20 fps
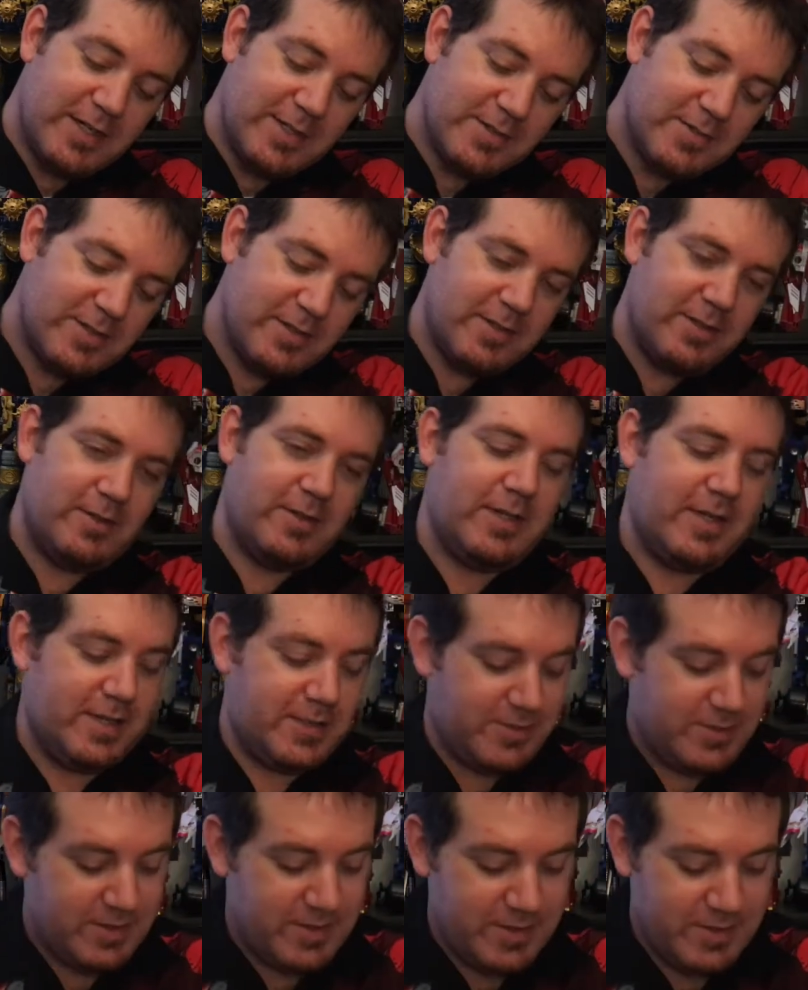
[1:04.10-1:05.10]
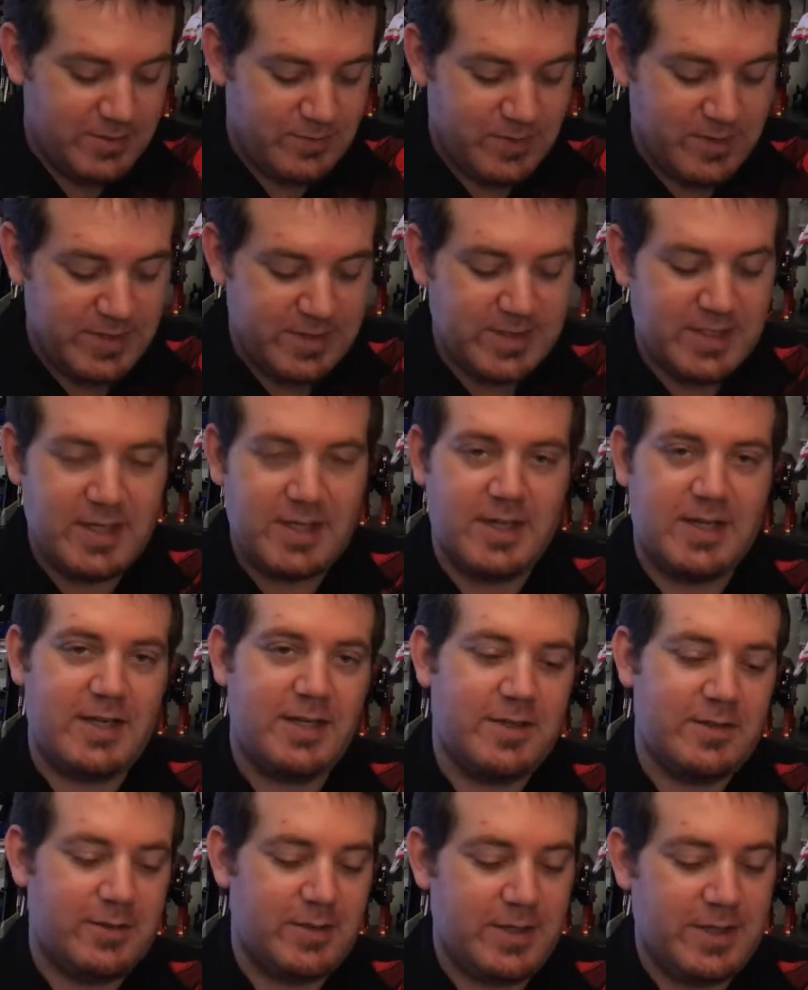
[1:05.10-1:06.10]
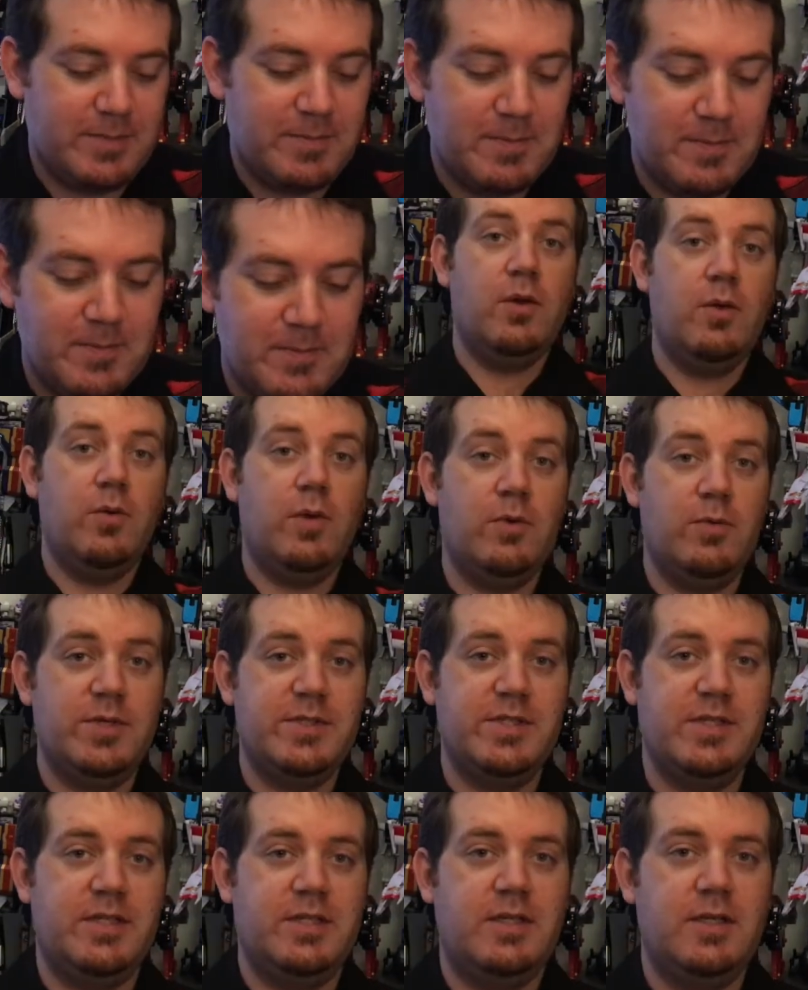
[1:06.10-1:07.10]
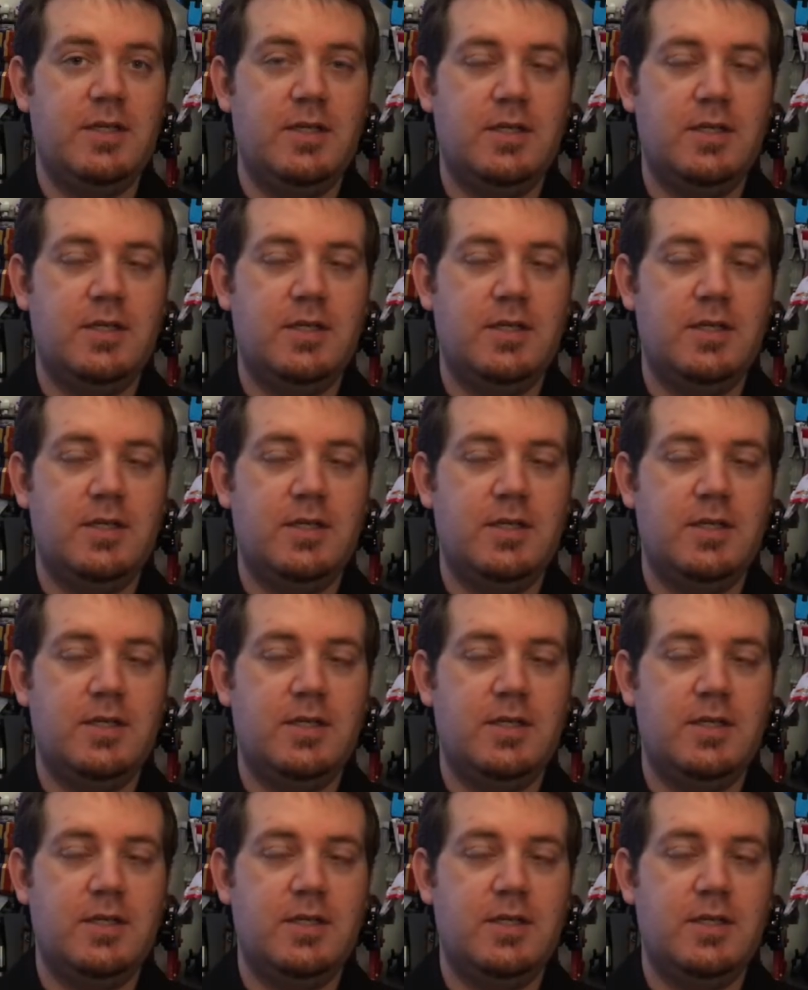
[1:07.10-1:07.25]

Astrid? No, Astrid doesn't want to say hi. Okay. Where was I?